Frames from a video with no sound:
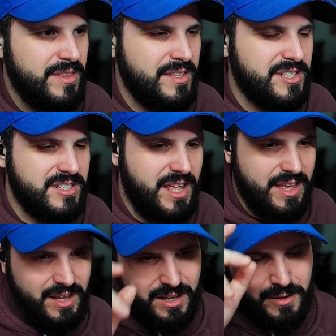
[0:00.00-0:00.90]
This is
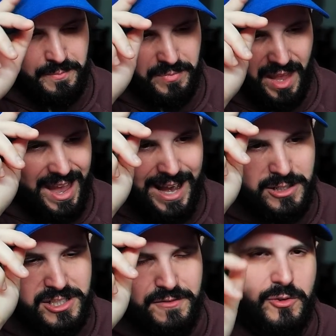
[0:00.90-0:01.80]
a
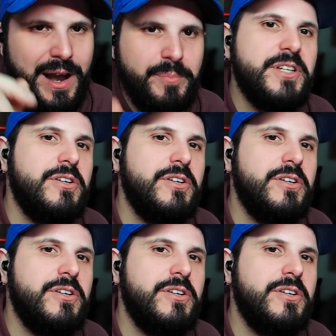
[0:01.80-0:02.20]
house of grappling hooks.